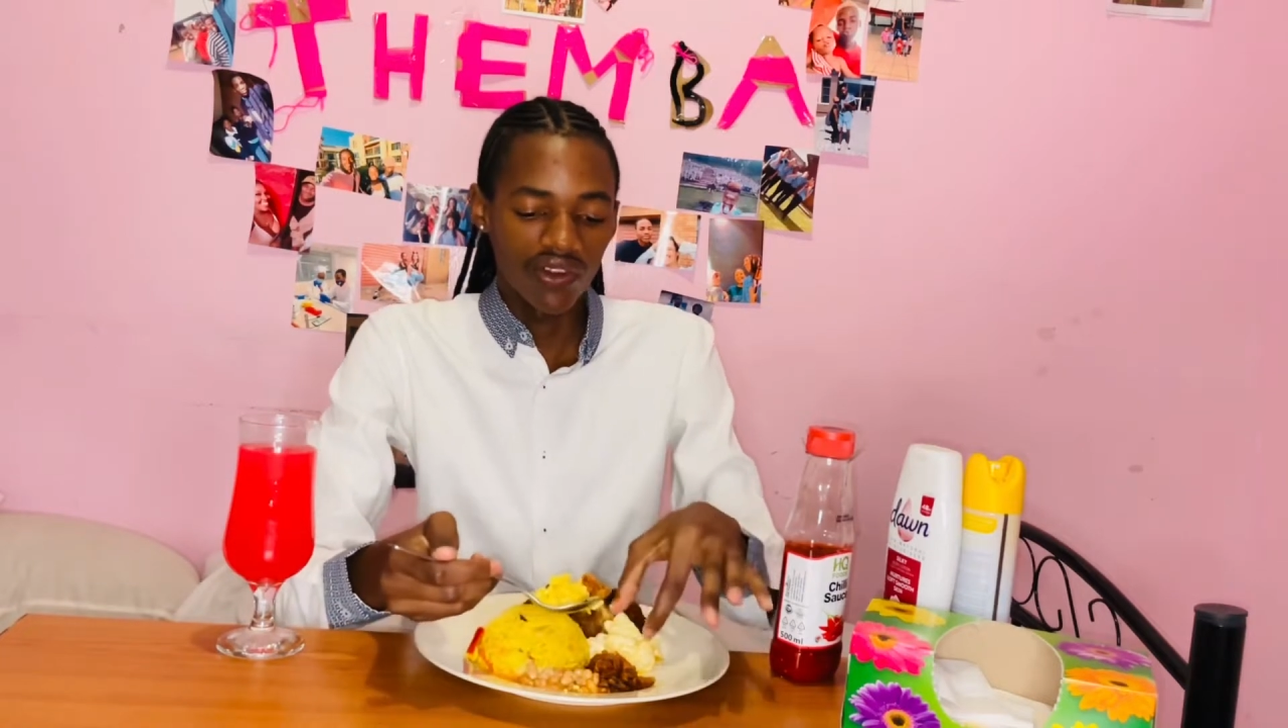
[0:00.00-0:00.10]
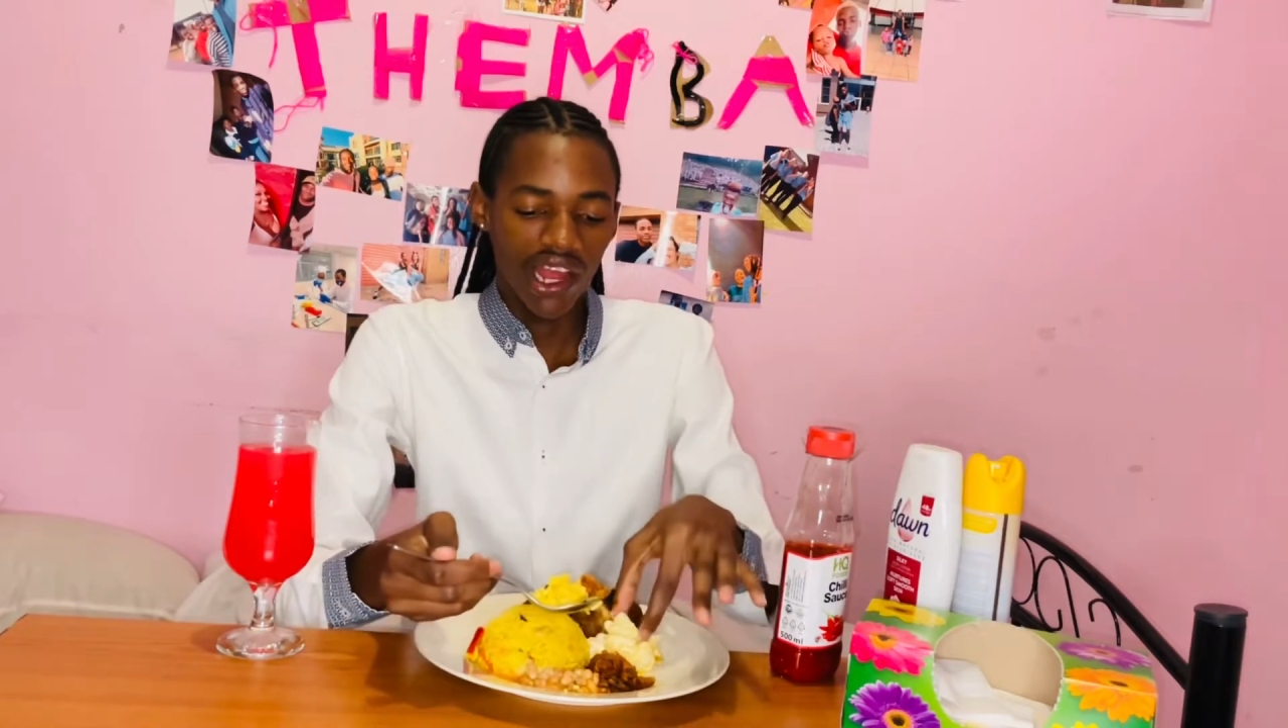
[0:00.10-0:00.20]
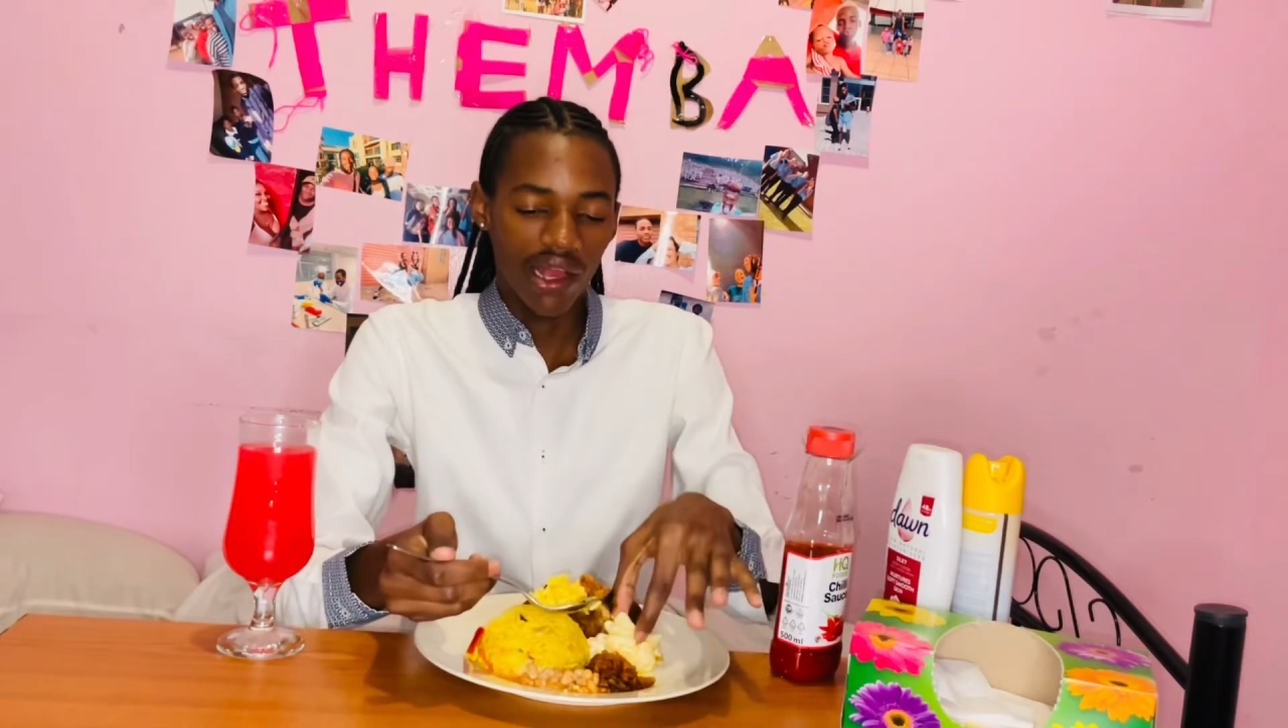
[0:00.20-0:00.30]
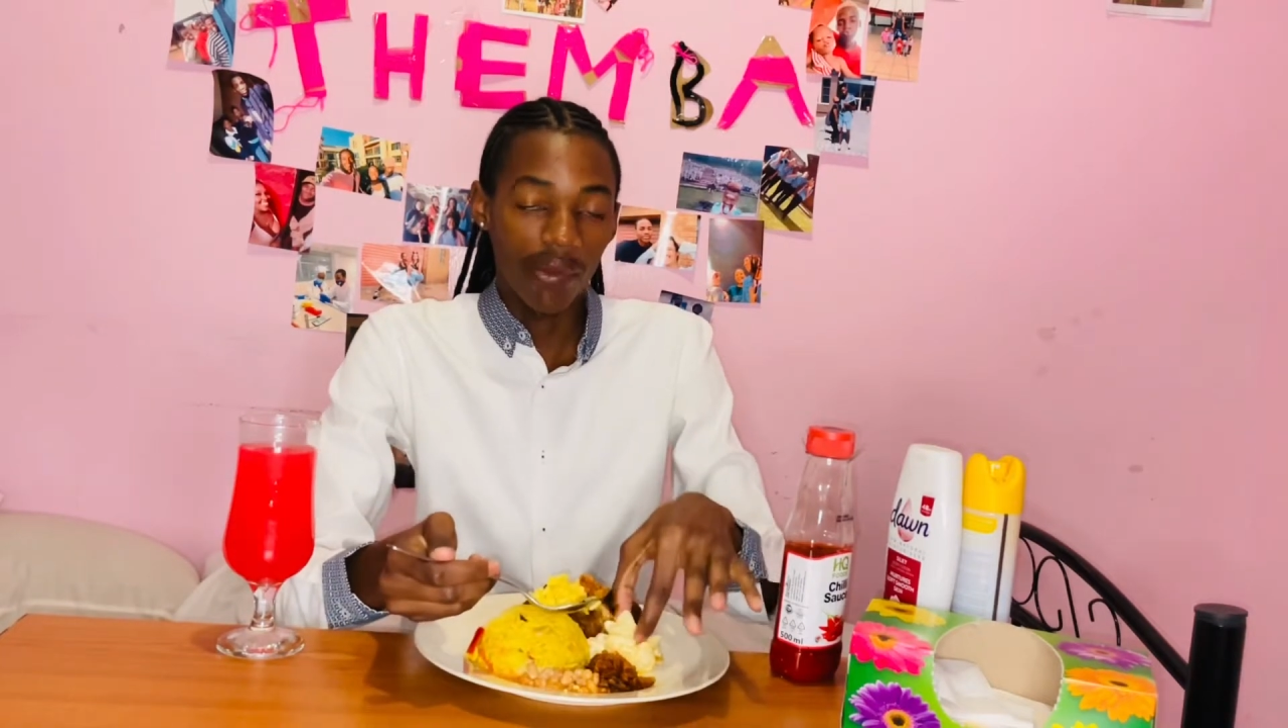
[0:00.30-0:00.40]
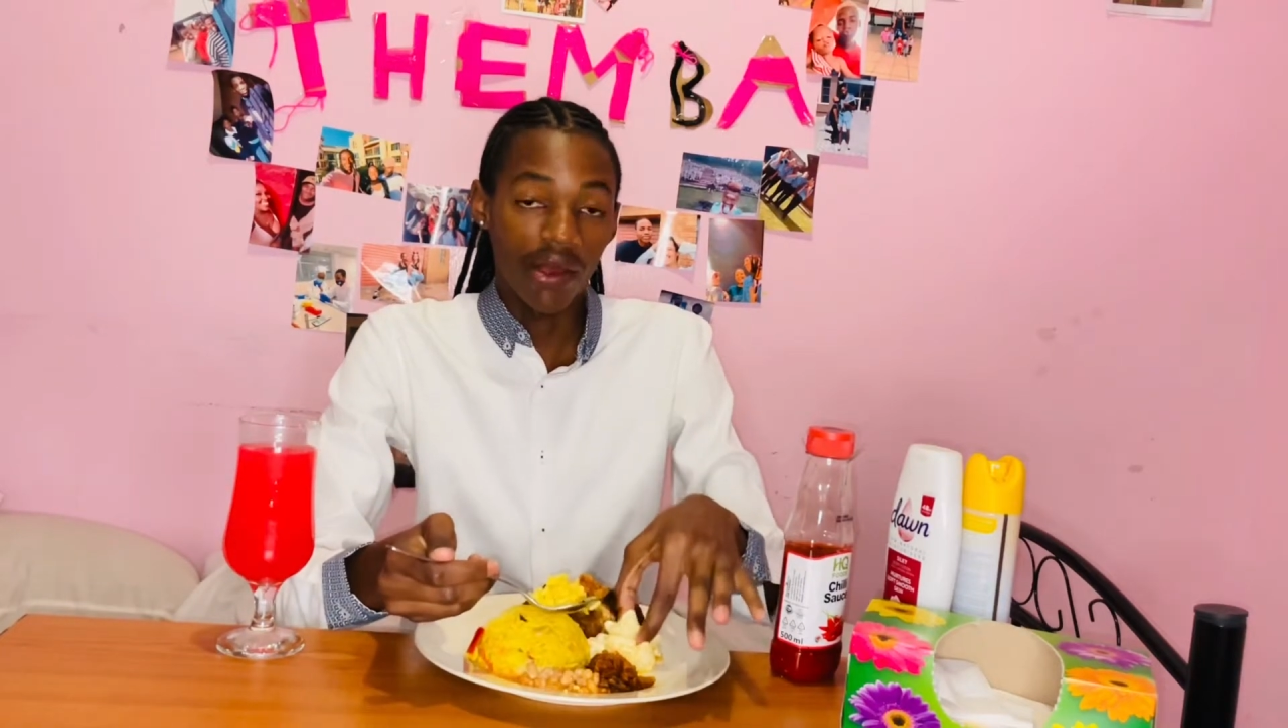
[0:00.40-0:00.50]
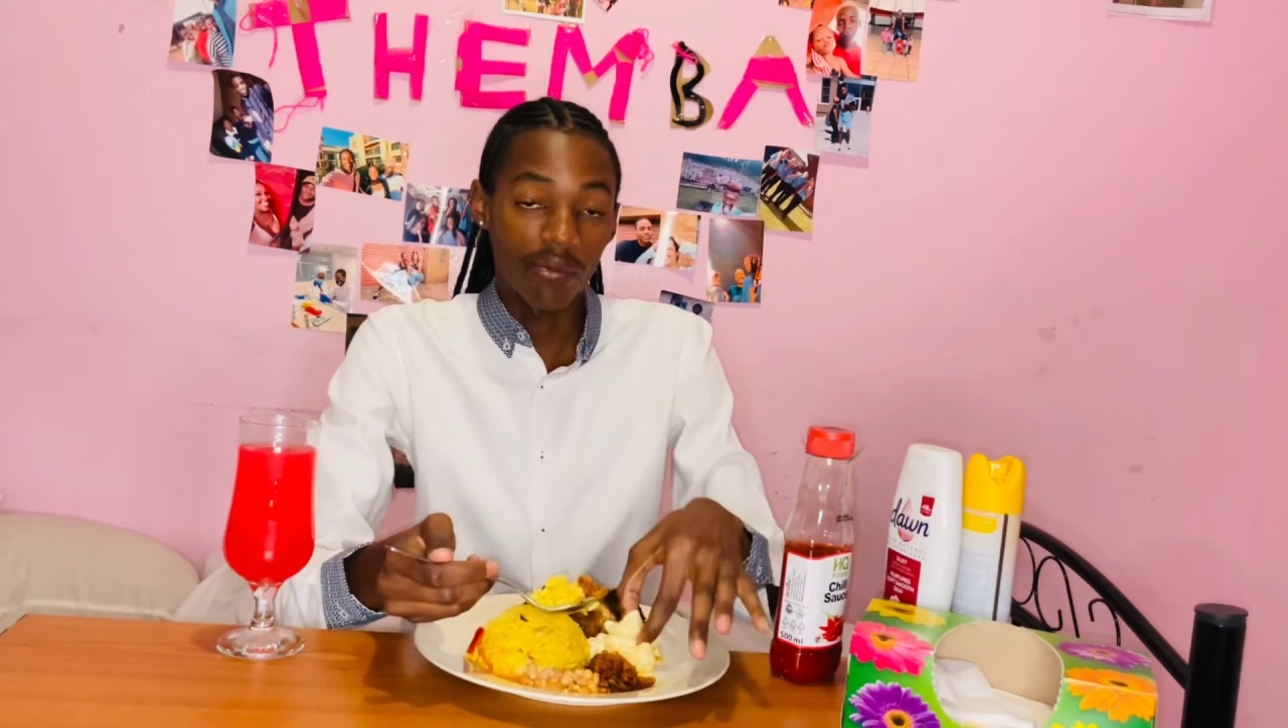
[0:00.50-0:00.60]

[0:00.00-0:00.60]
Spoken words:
like my